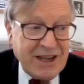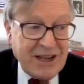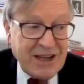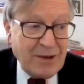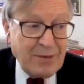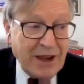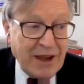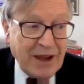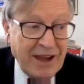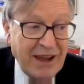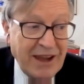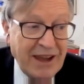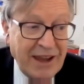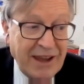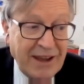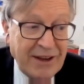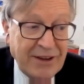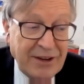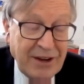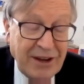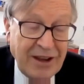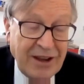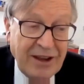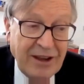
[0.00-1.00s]
coming
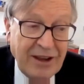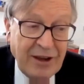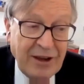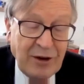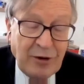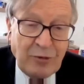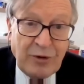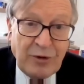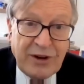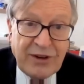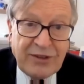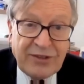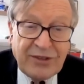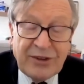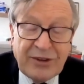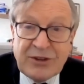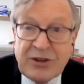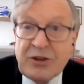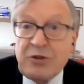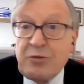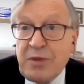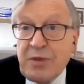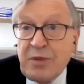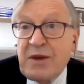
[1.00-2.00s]
ahead with
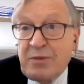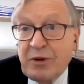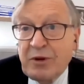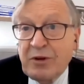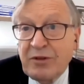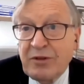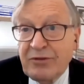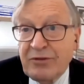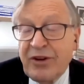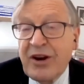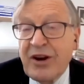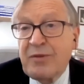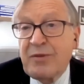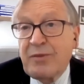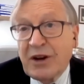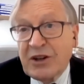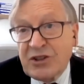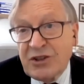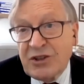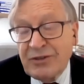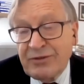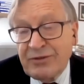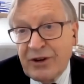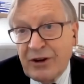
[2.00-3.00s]
two people very
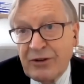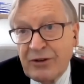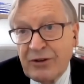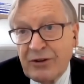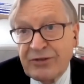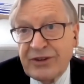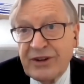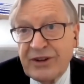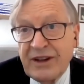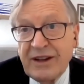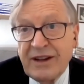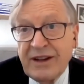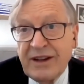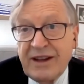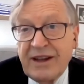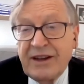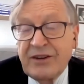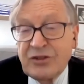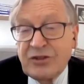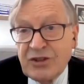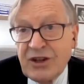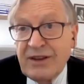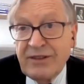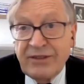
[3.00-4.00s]
much involved
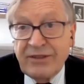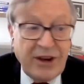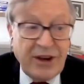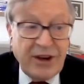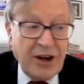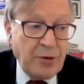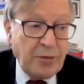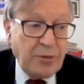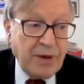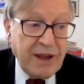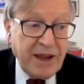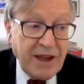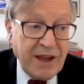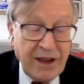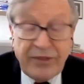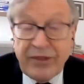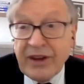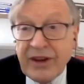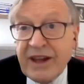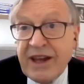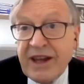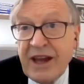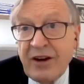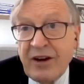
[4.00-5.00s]
in gene therapy and
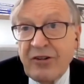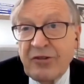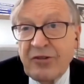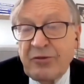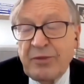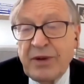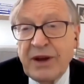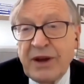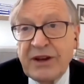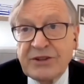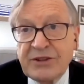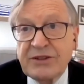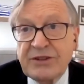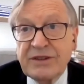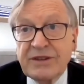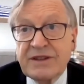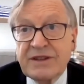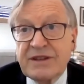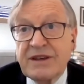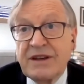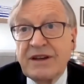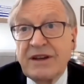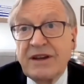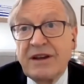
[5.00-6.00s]
the care of
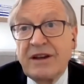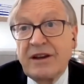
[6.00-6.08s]
patients